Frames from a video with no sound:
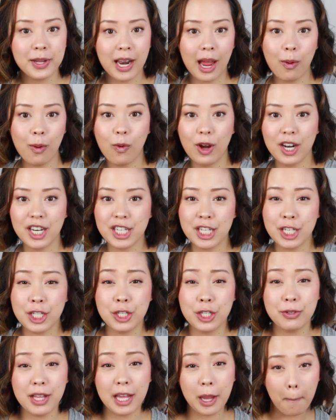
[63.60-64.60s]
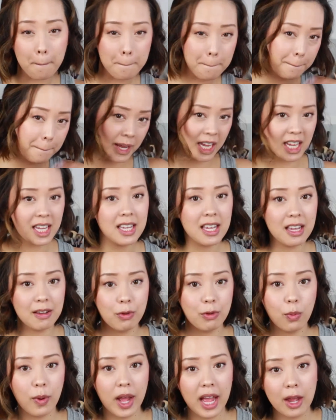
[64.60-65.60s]
but I wanted to do like a big
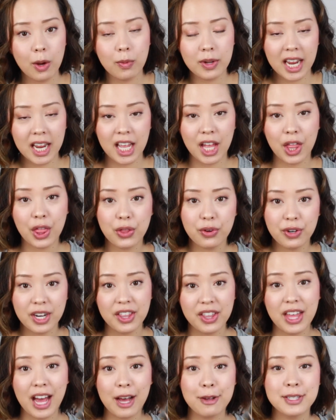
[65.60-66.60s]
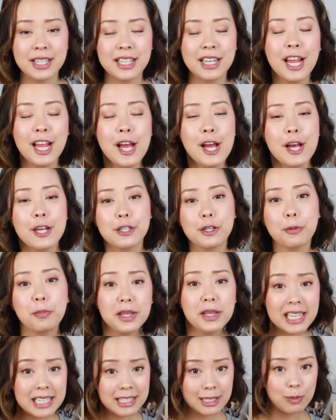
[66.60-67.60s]
giveaway when I hit 30,000. So
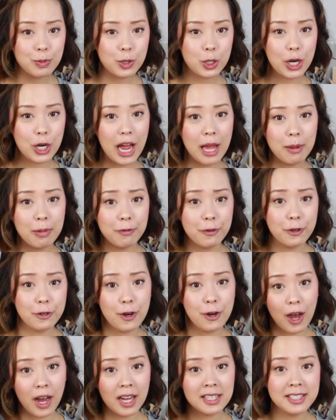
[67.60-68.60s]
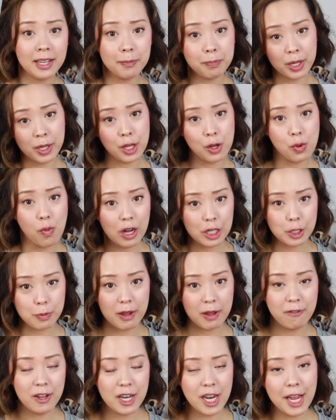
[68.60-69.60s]
please subscribe if you're not, but you watch
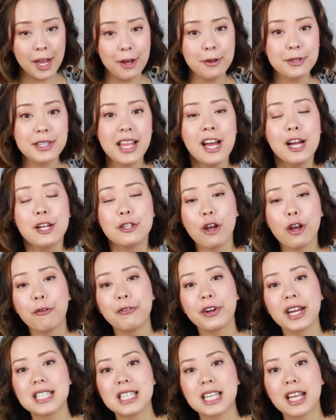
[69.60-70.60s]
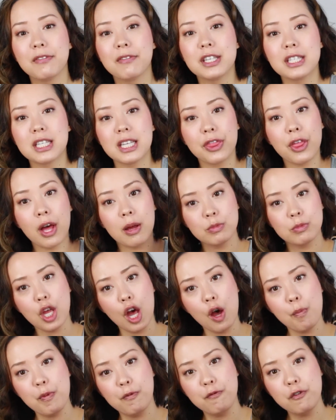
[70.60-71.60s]
my videos. Don't forget to give this a thumbs
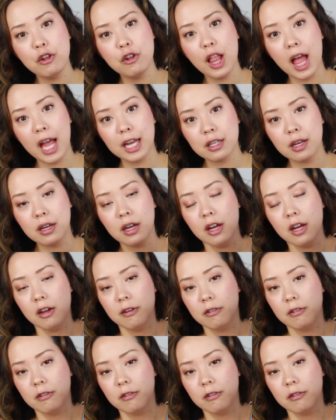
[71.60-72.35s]
up if you like